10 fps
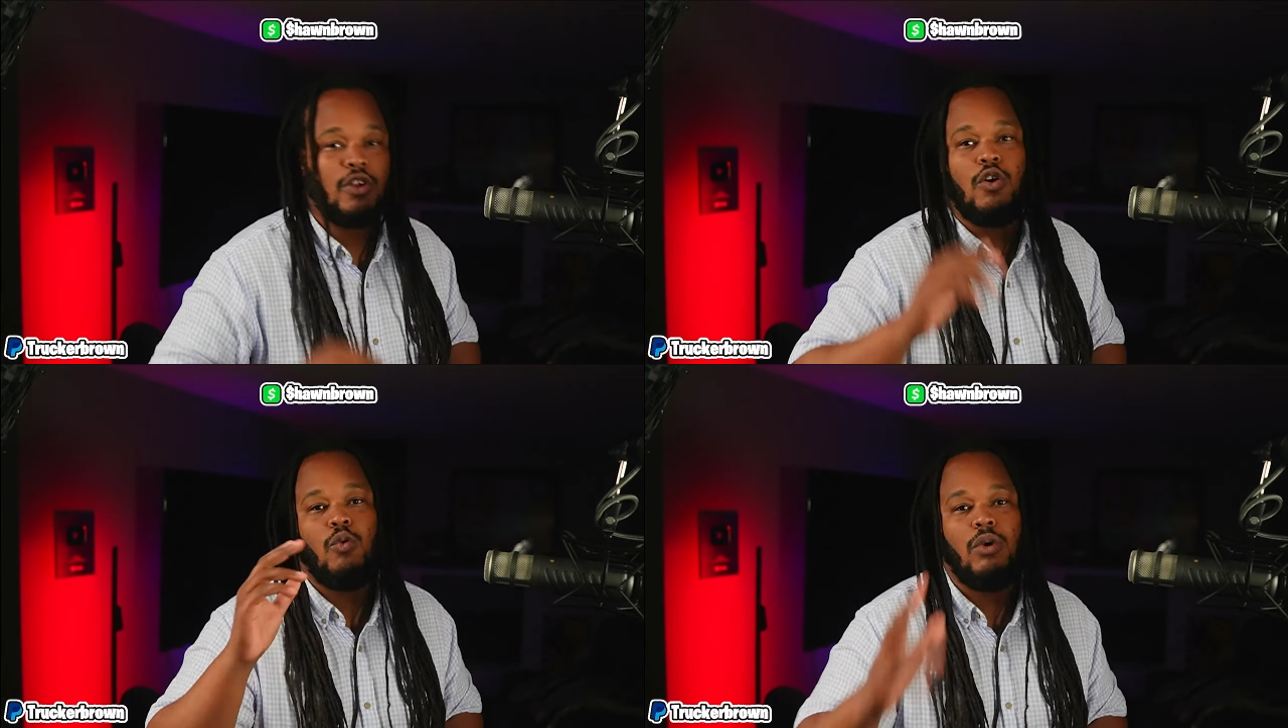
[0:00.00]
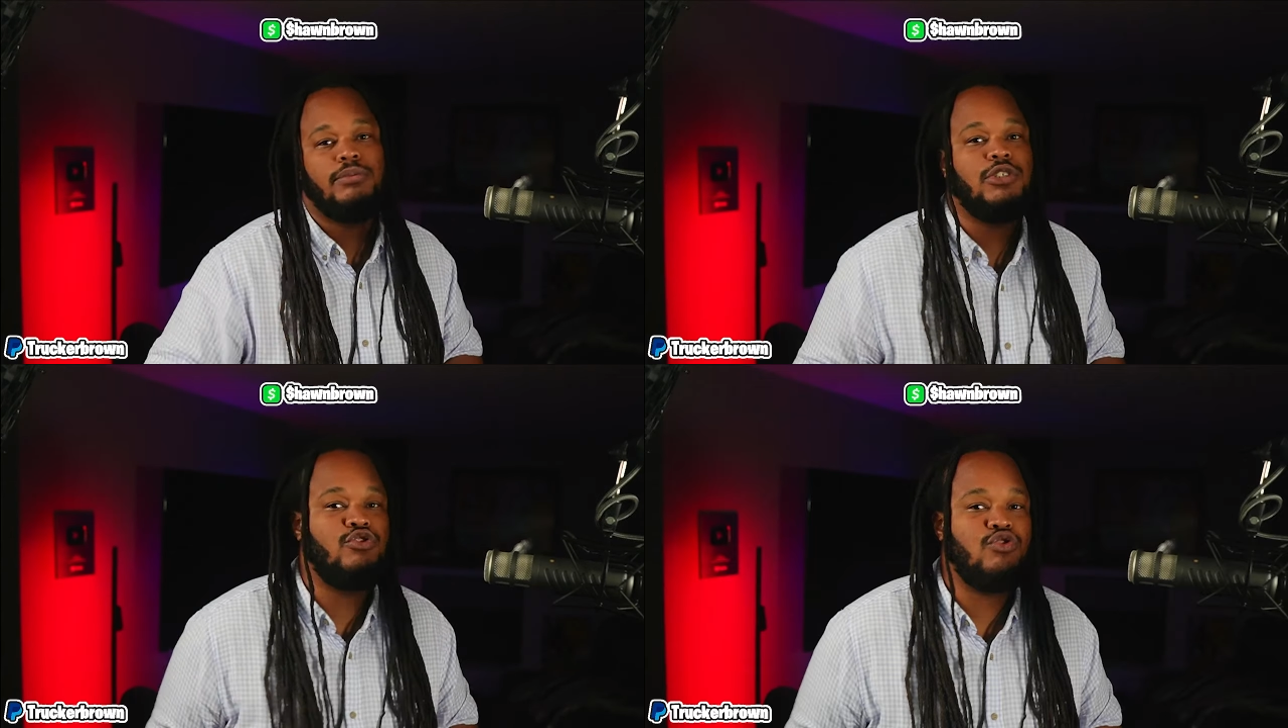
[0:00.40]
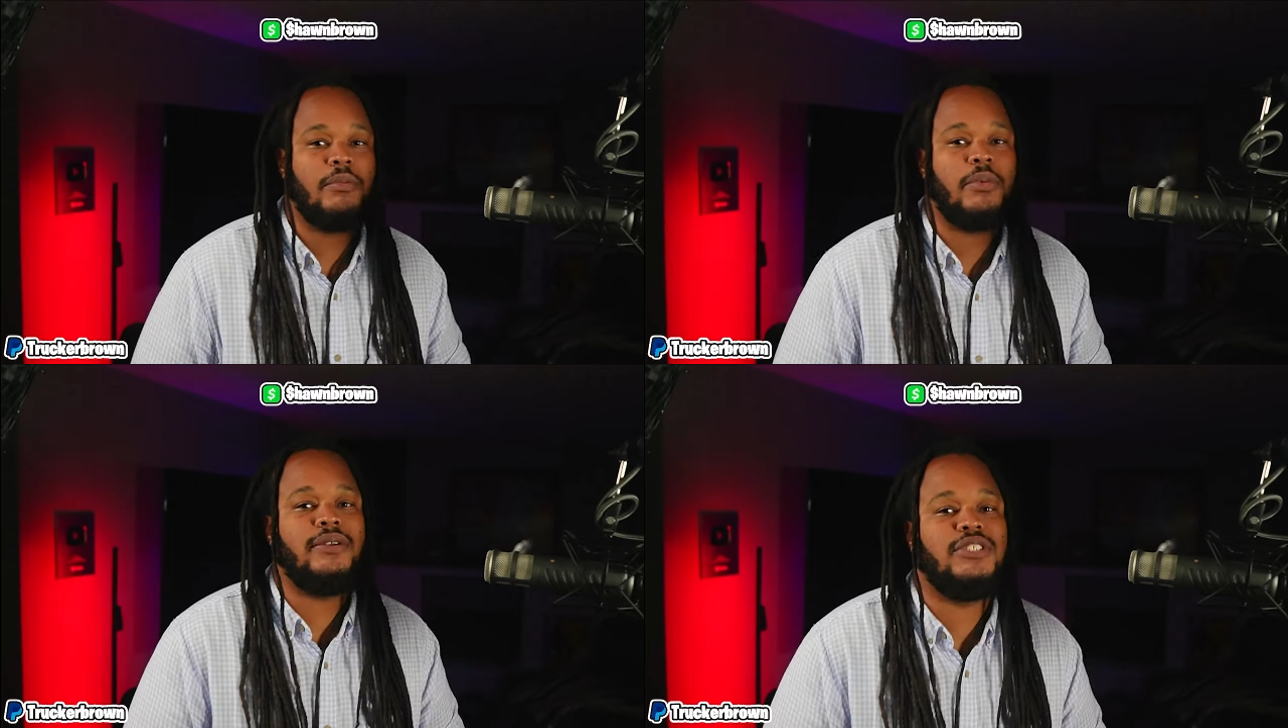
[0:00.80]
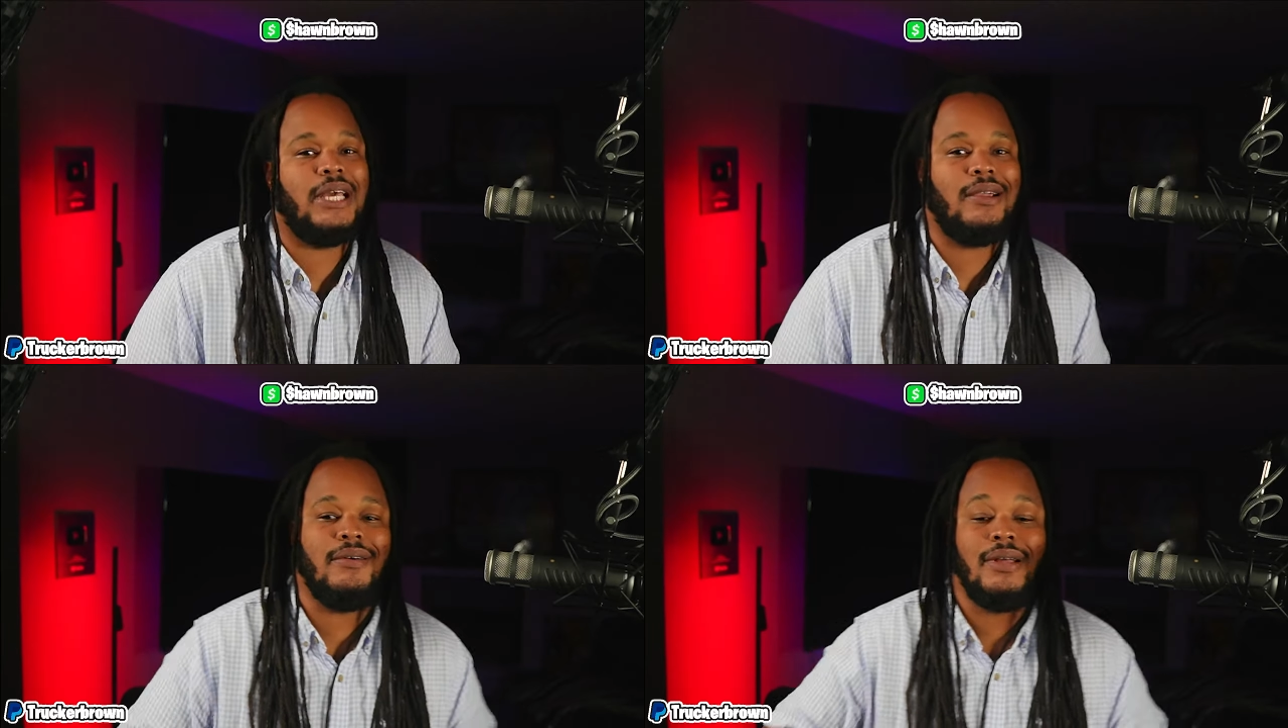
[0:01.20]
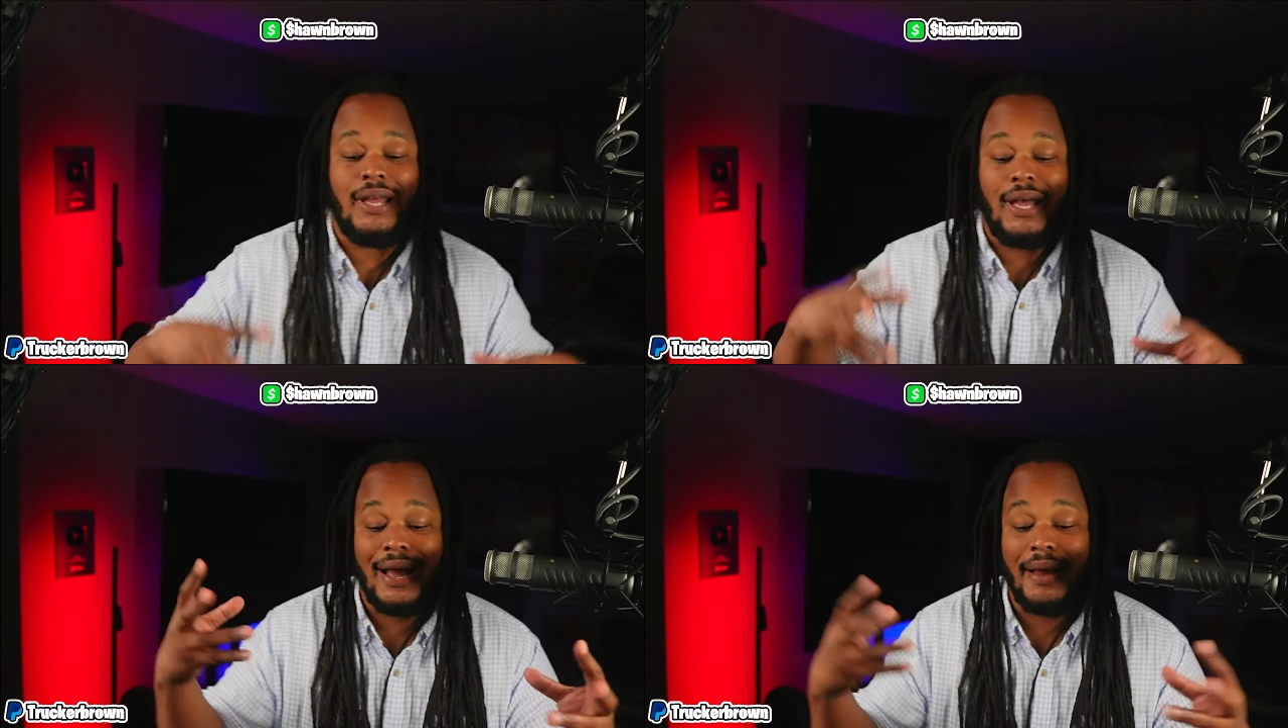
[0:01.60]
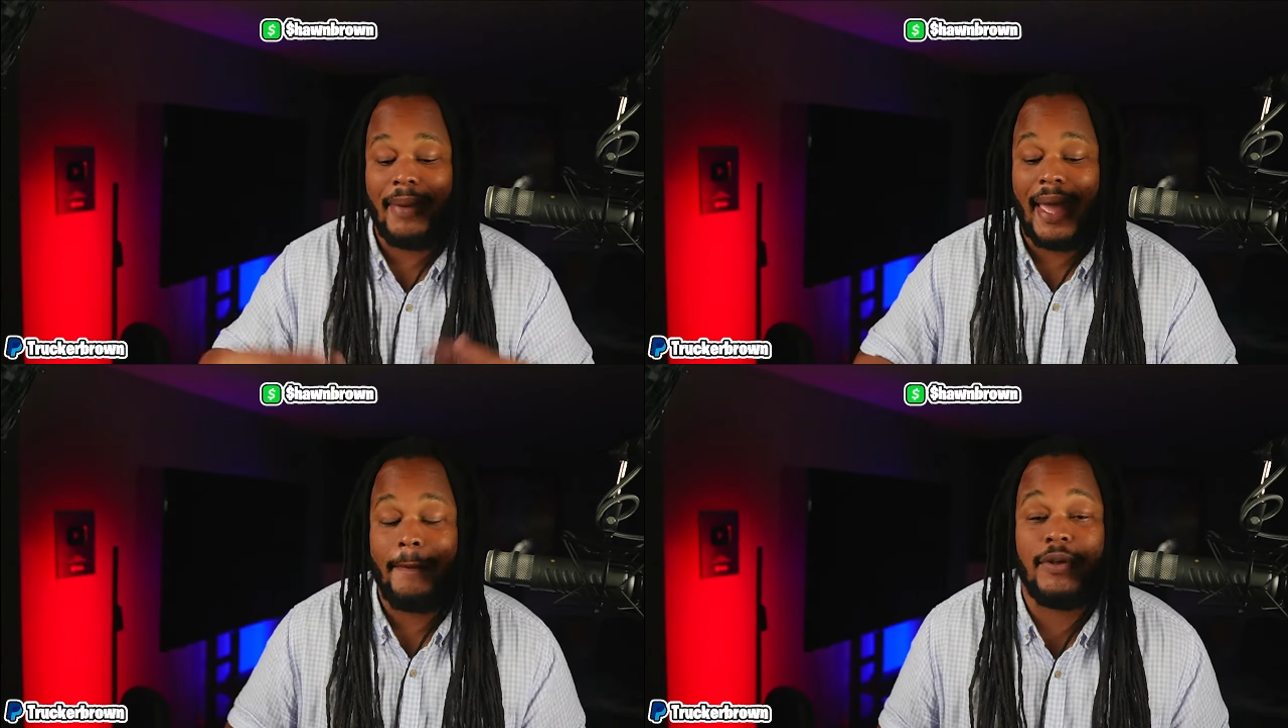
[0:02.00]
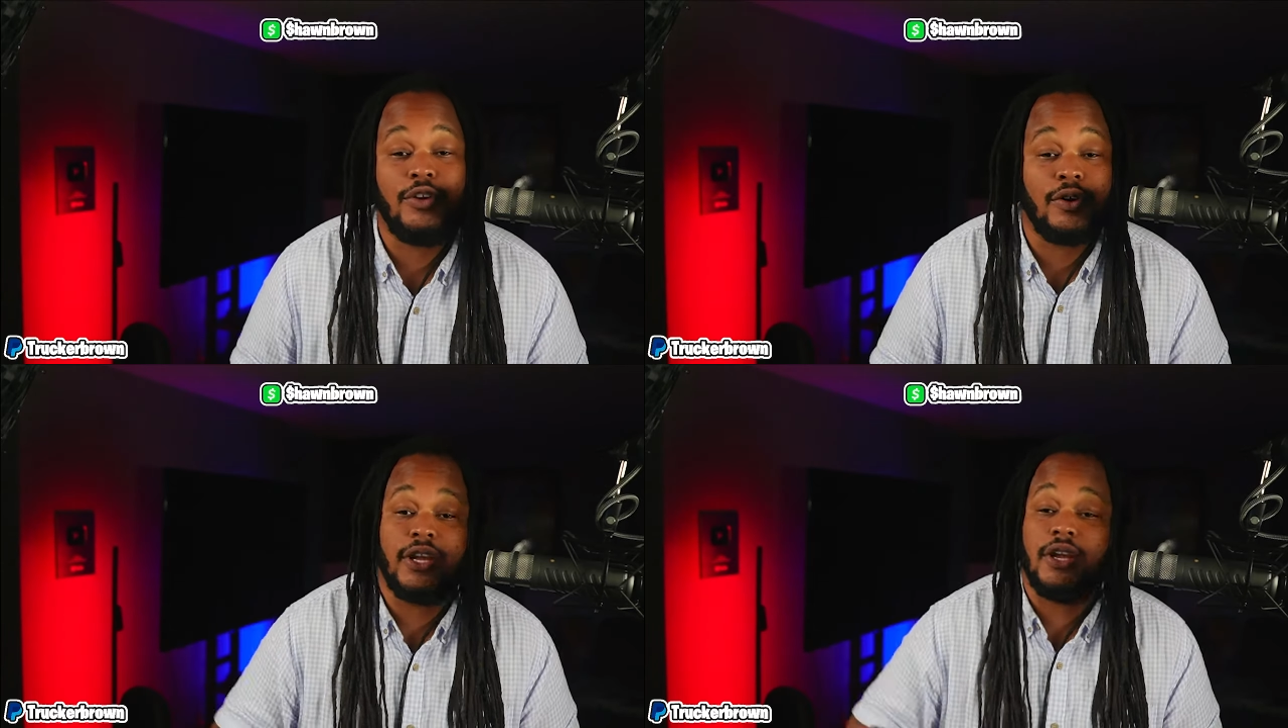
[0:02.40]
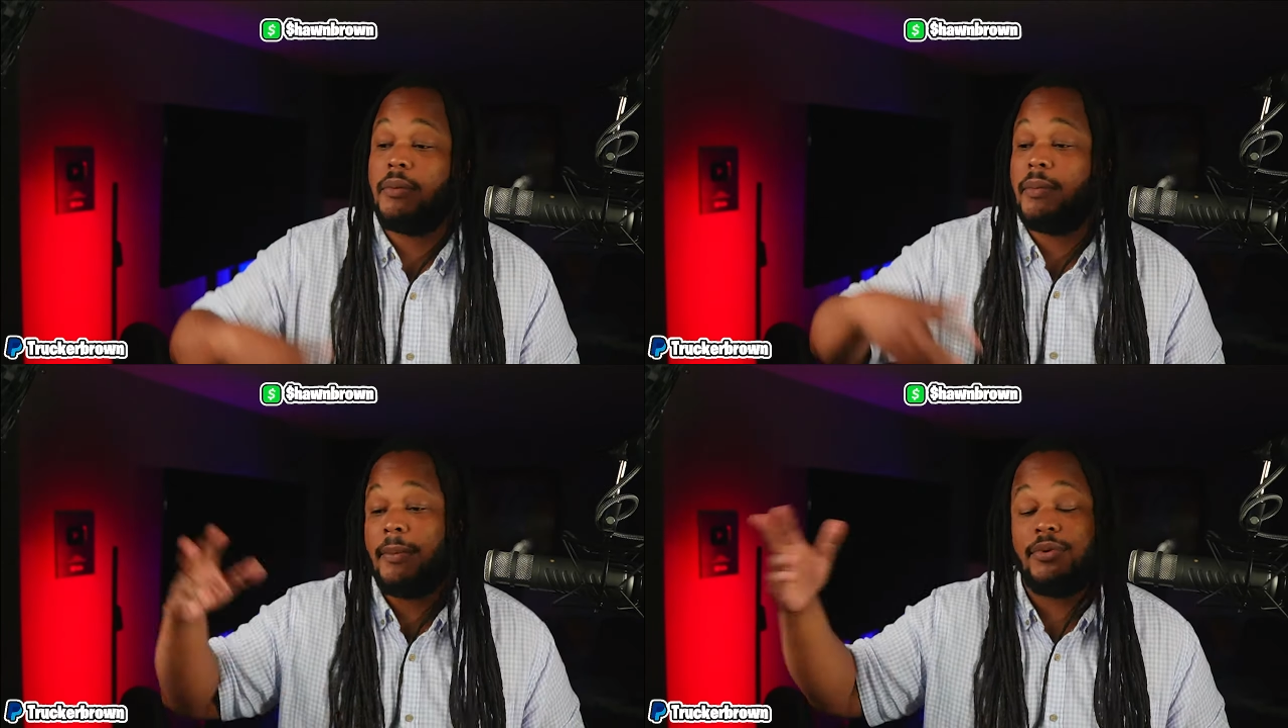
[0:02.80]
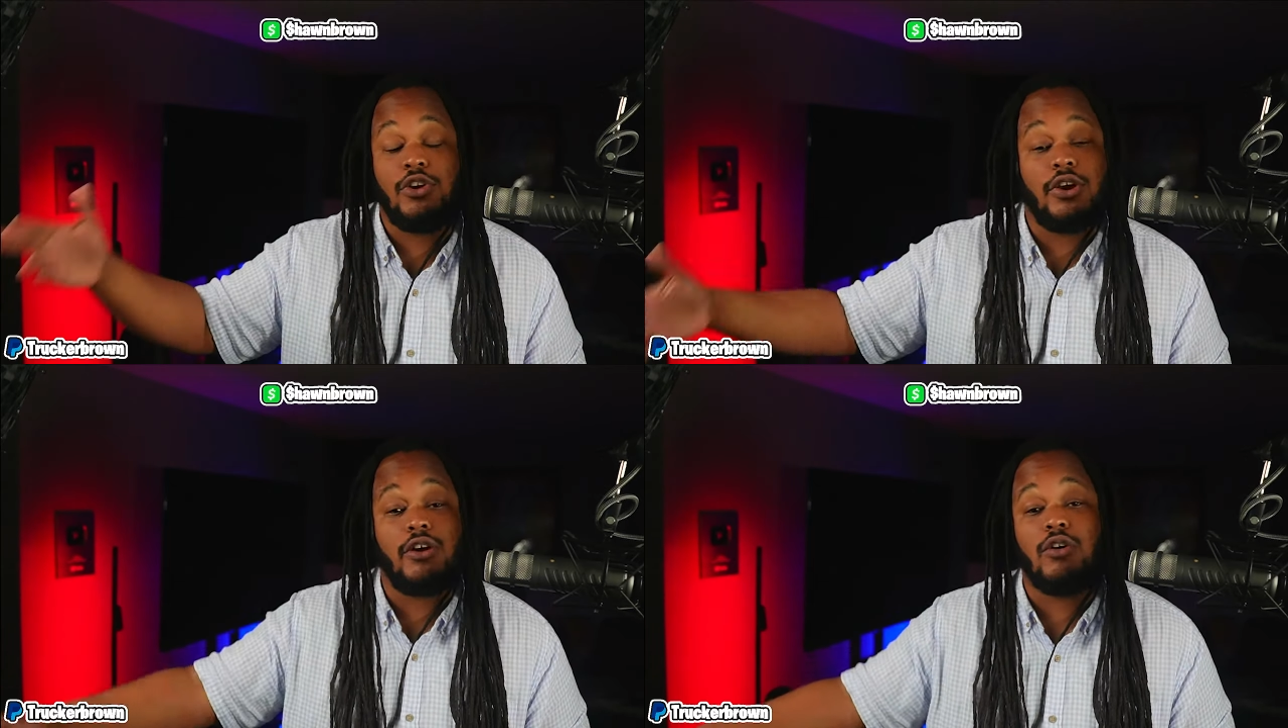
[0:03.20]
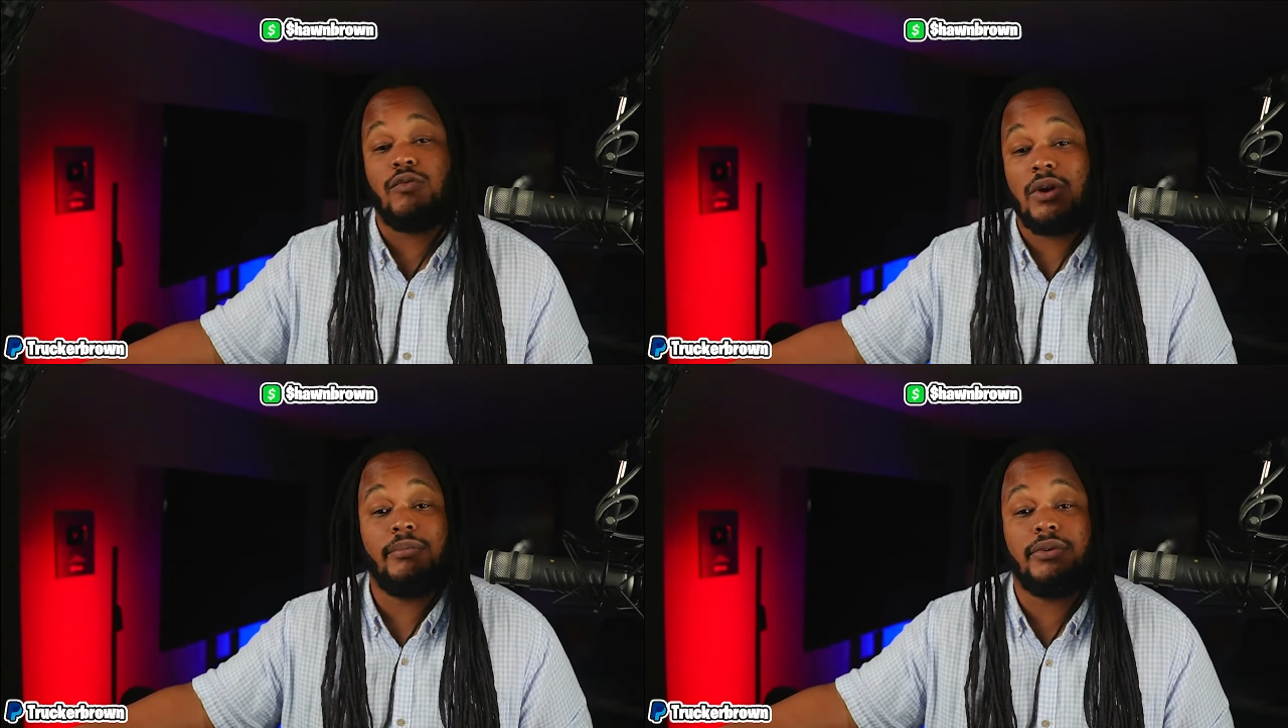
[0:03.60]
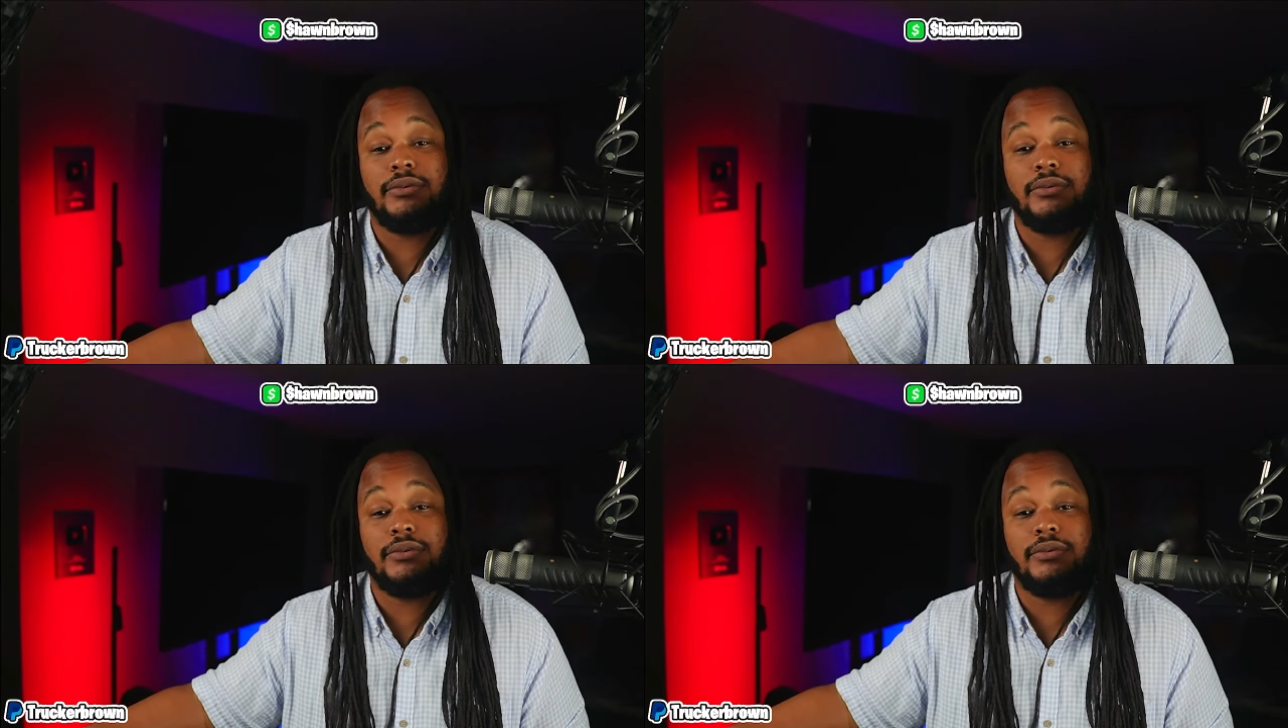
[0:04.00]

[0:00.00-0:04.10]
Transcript: Welcome to the Trucker Brown channel. I'm happy you're here. I'm happy you're here on Rumble.